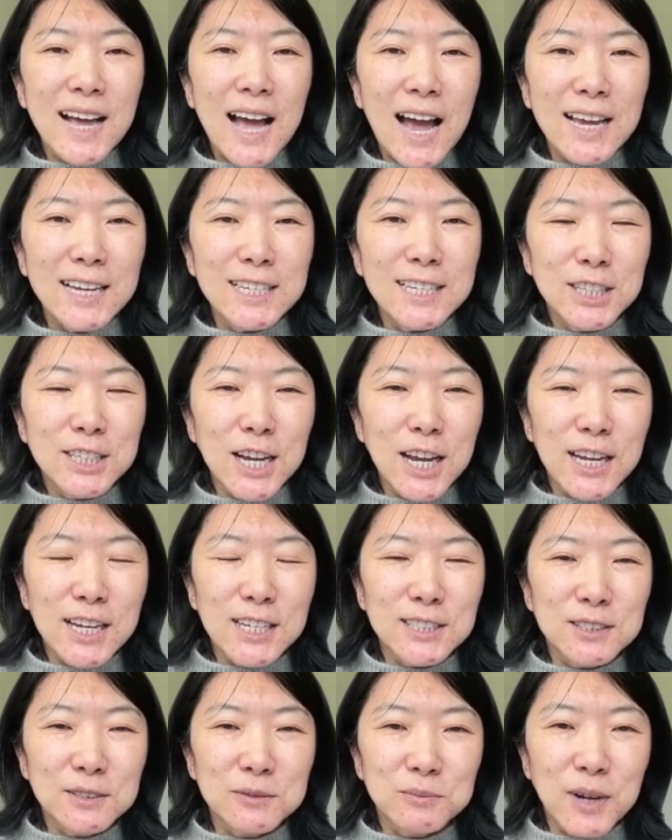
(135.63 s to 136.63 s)
I
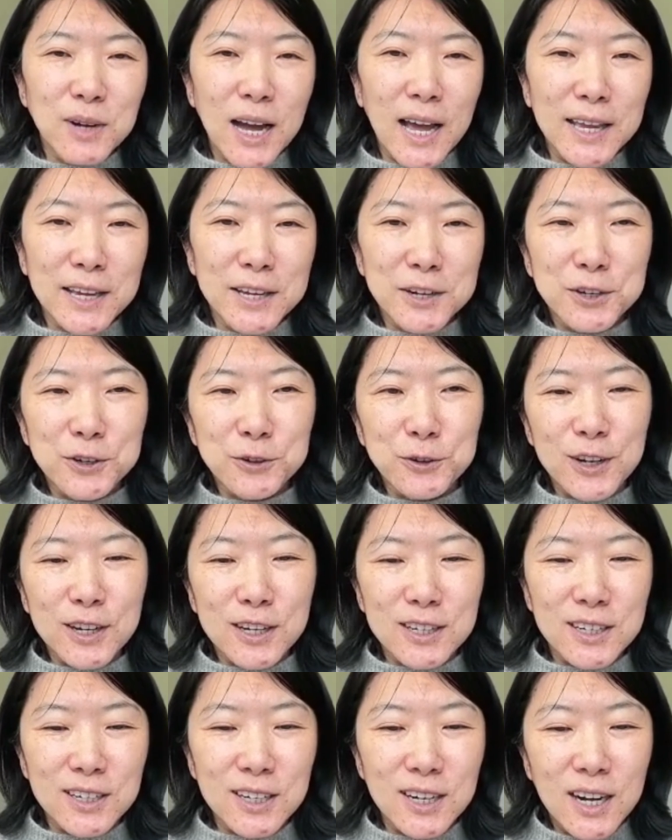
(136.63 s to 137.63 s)
changed my
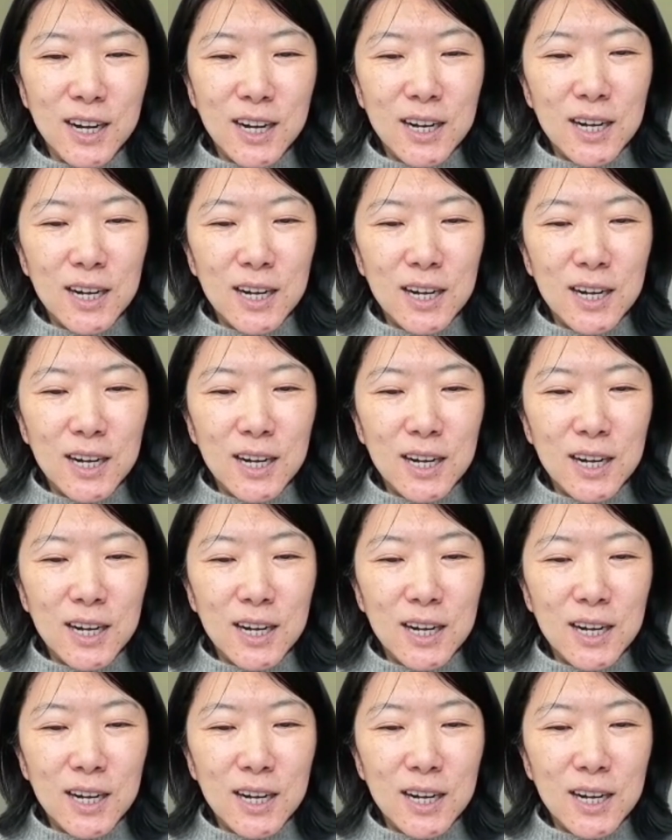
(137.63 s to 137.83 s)
career